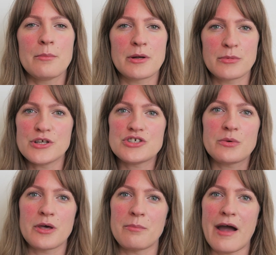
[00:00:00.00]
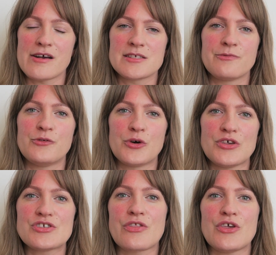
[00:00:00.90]
But I'm going to do a comparison for
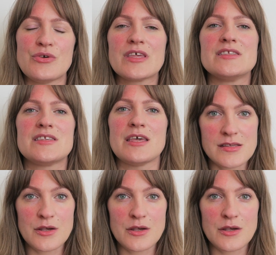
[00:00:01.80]
you so that you can see.